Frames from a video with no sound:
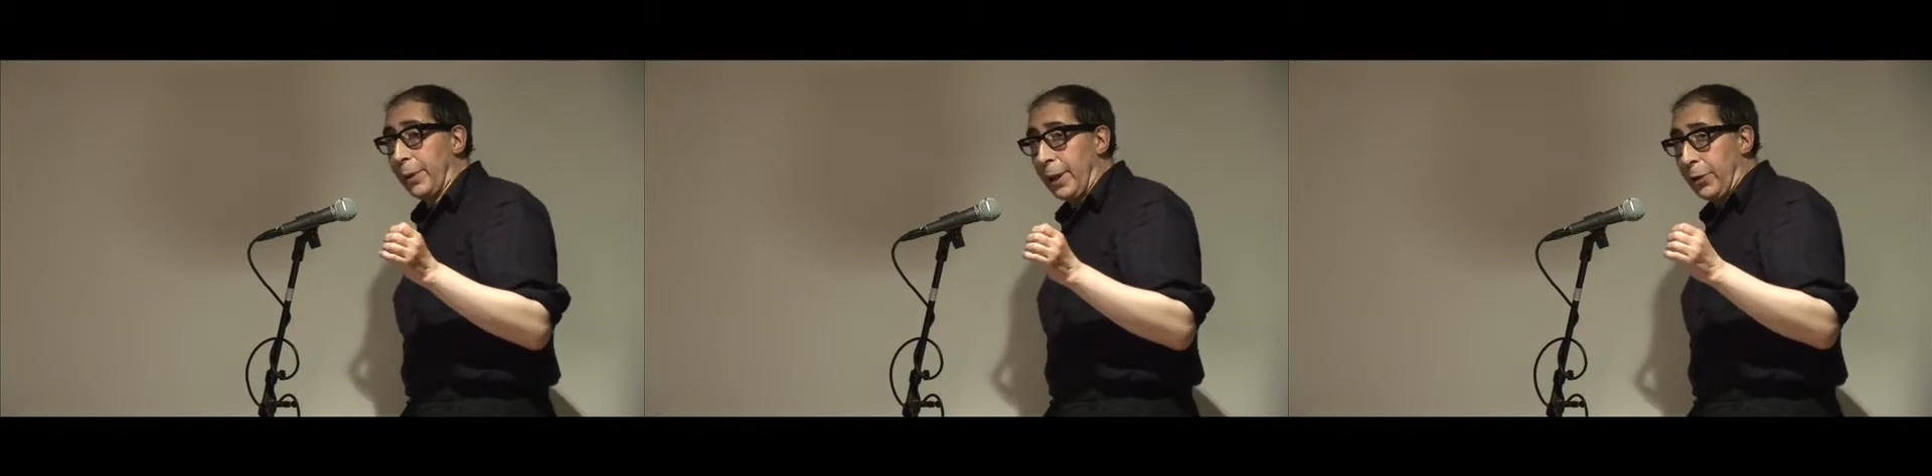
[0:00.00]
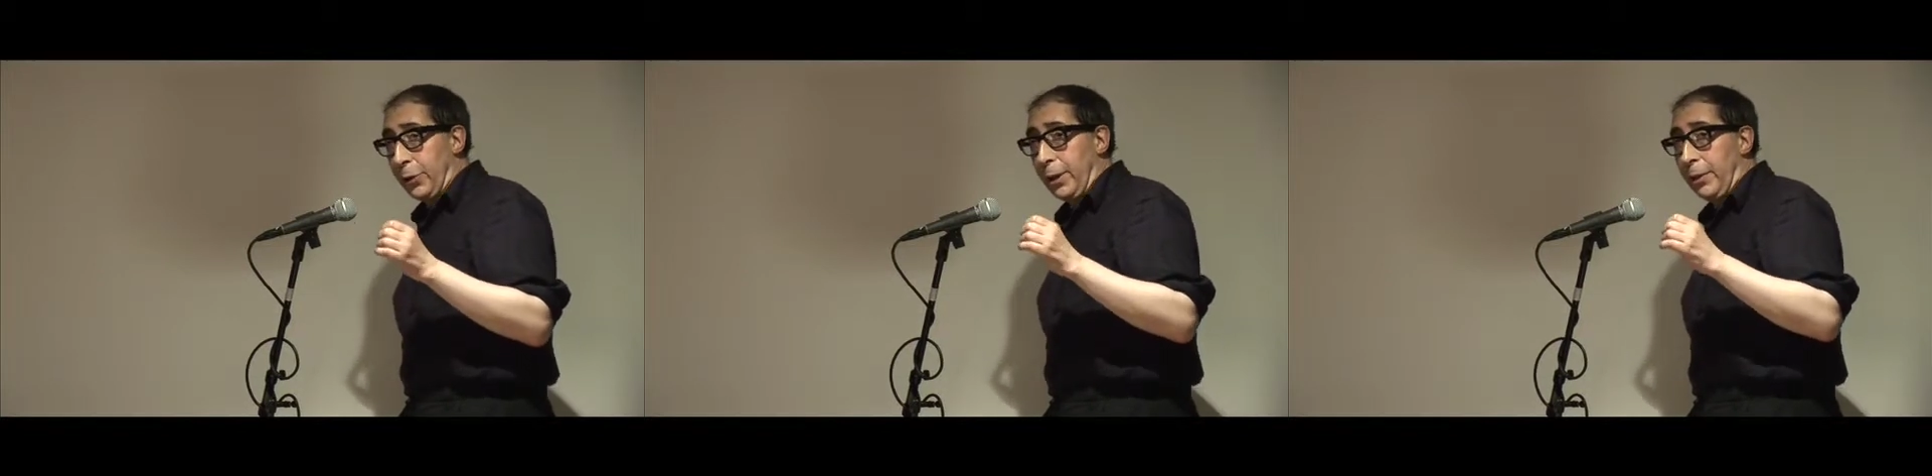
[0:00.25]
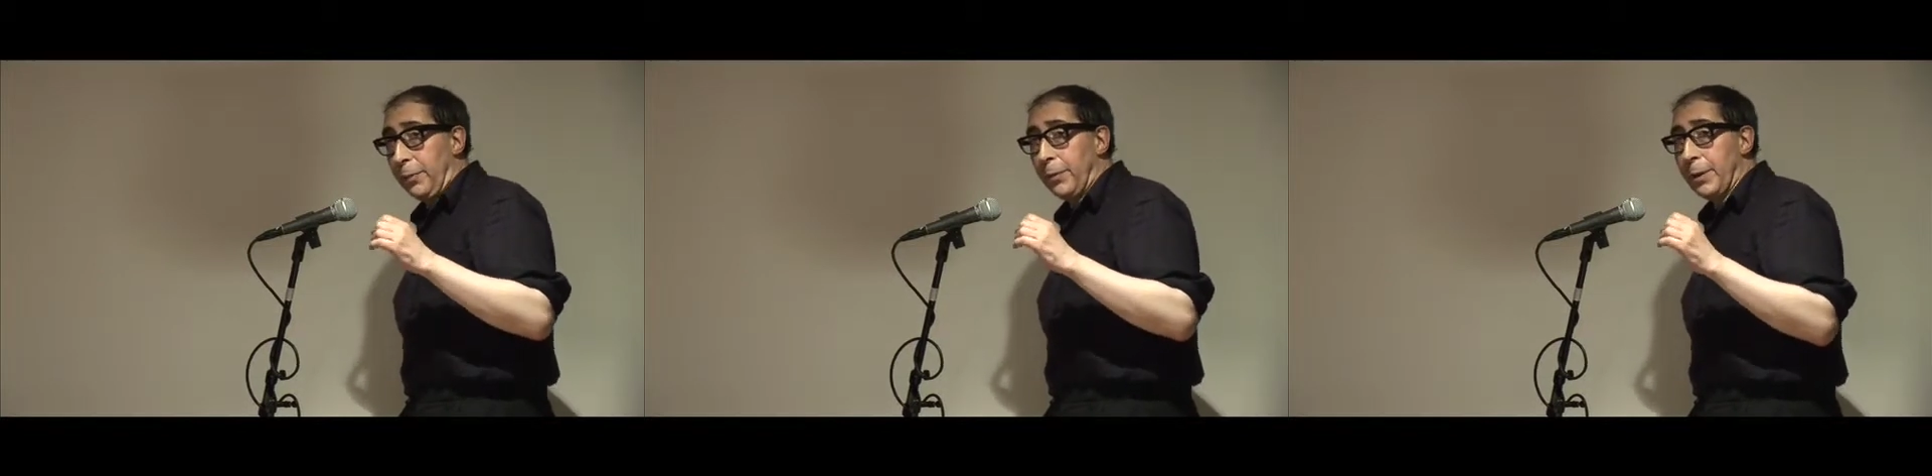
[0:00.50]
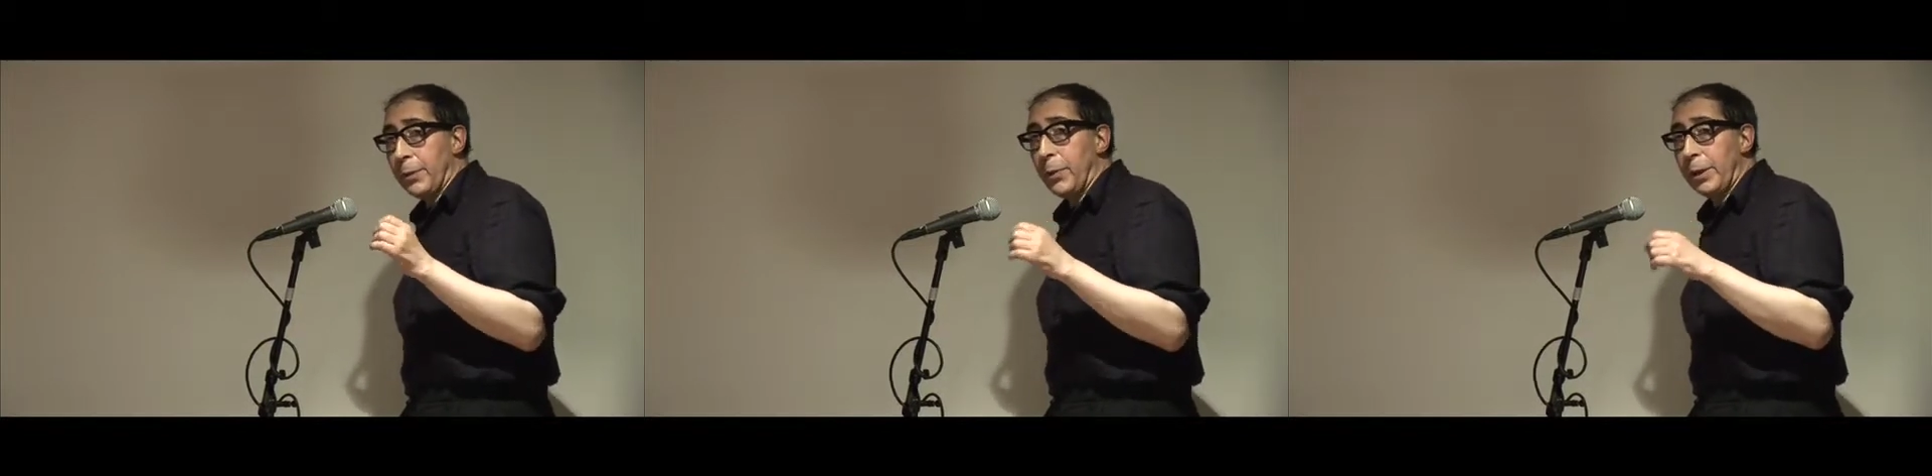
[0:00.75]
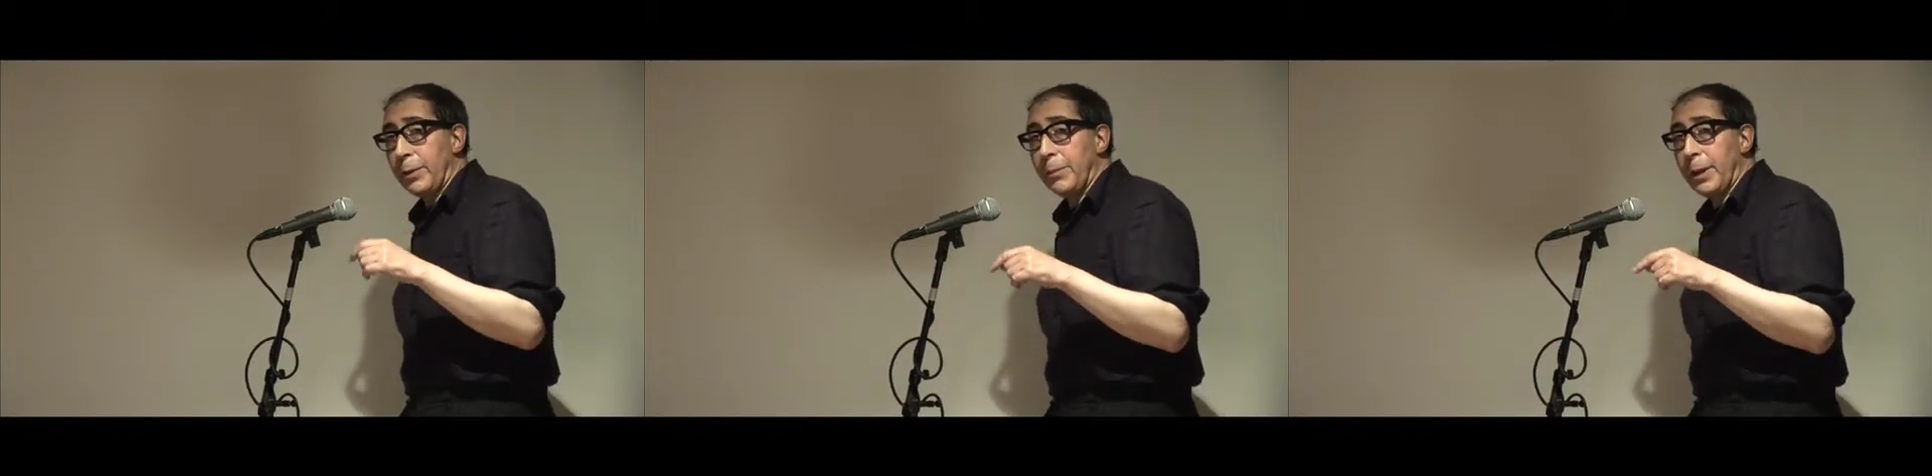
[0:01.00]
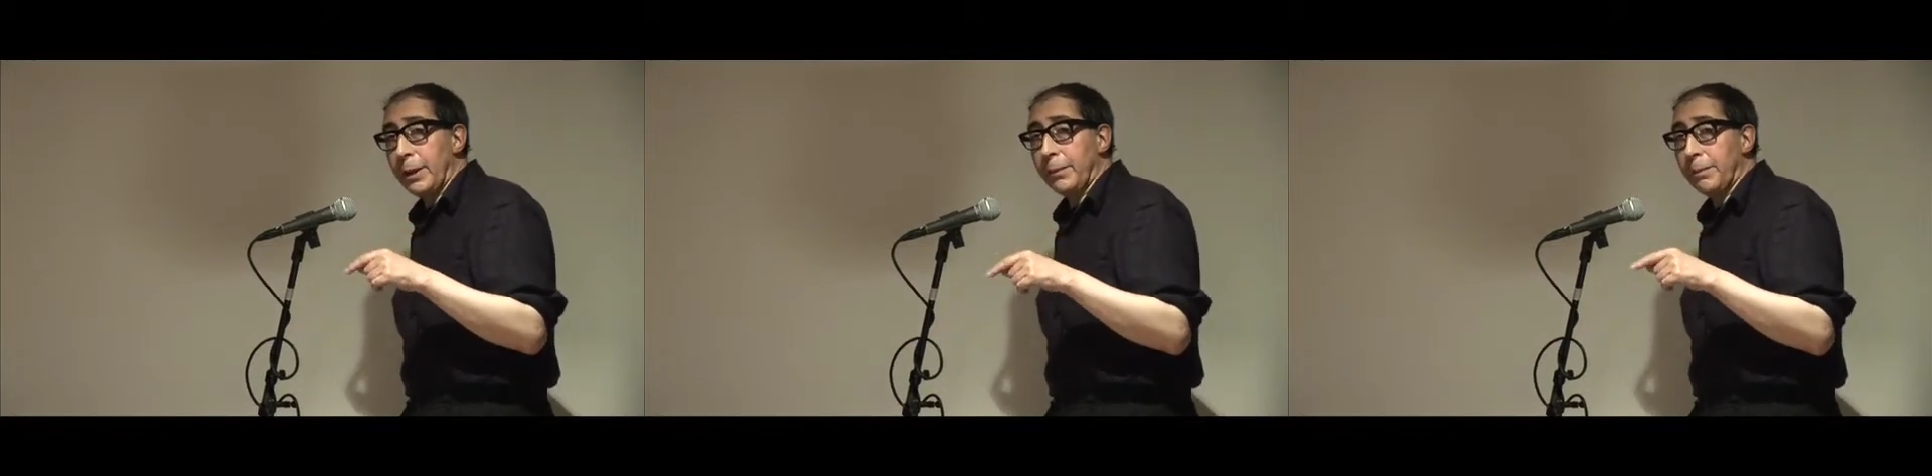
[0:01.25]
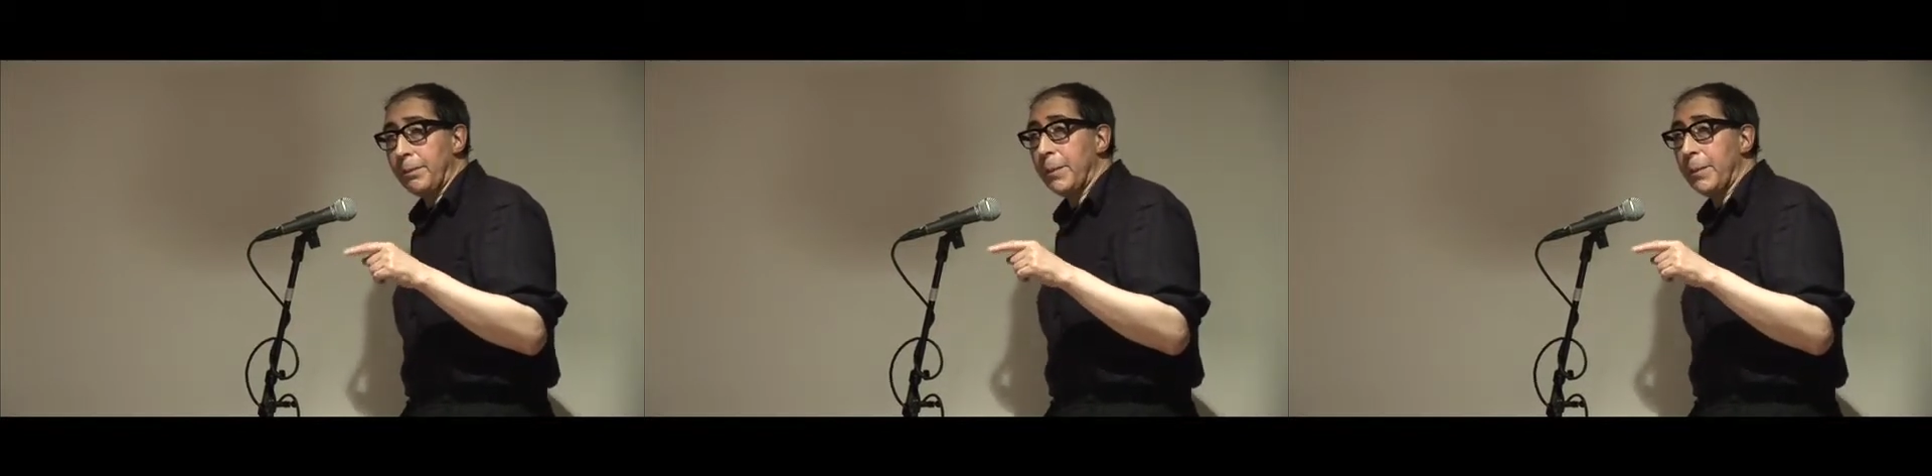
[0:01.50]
Léger was one among